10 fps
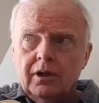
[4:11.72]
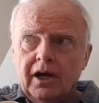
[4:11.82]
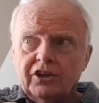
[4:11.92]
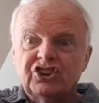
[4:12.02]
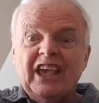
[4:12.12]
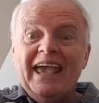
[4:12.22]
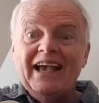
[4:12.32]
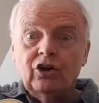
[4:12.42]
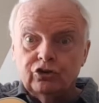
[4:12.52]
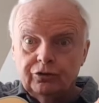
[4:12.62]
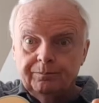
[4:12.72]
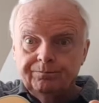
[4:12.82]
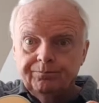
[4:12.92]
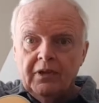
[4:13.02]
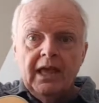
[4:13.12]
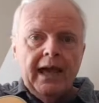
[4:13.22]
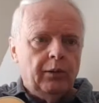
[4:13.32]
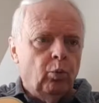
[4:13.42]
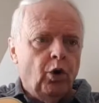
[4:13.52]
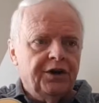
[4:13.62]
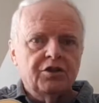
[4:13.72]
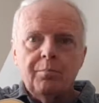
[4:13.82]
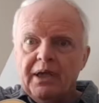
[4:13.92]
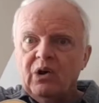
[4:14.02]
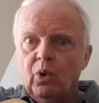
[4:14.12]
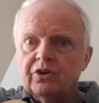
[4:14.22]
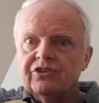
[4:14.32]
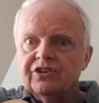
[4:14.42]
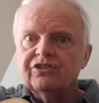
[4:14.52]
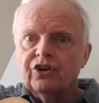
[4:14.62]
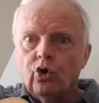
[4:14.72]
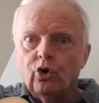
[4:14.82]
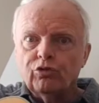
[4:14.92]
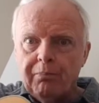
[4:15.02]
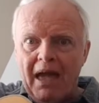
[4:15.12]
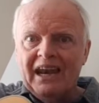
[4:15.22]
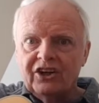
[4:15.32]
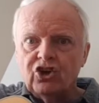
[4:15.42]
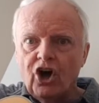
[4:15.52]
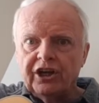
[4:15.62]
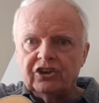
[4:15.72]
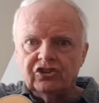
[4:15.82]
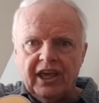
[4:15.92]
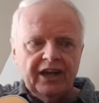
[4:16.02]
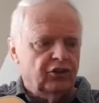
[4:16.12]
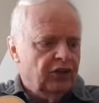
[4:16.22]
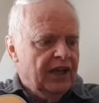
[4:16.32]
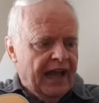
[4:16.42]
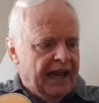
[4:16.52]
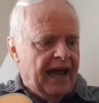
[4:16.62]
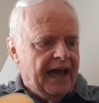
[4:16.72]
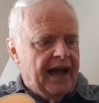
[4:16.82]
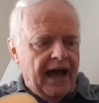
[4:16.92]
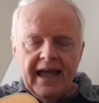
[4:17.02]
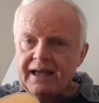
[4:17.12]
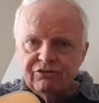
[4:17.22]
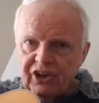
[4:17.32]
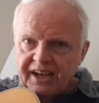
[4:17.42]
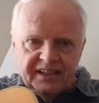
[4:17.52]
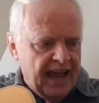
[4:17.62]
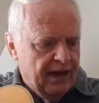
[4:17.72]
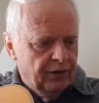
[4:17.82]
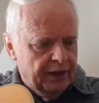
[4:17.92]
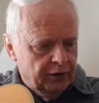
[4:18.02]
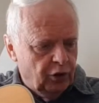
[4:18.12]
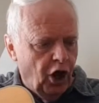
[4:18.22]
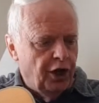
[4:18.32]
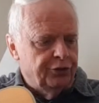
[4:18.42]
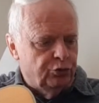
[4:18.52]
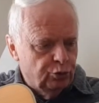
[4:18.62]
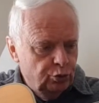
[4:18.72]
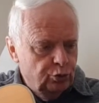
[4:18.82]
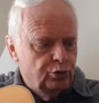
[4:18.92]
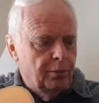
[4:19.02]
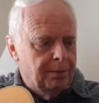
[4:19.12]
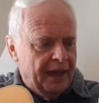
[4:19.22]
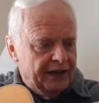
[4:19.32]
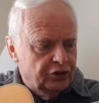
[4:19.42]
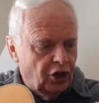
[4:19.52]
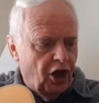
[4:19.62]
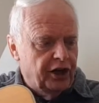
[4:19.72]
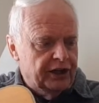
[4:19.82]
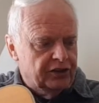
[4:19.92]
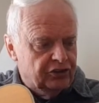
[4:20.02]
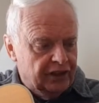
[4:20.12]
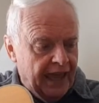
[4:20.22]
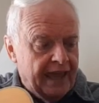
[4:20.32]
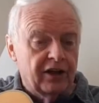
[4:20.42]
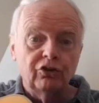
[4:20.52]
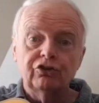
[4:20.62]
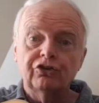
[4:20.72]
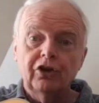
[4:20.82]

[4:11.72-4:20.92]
scales. And one of the big ones is, of course, pentatonic scales. And I have sat down and gone through the pentatonic scales,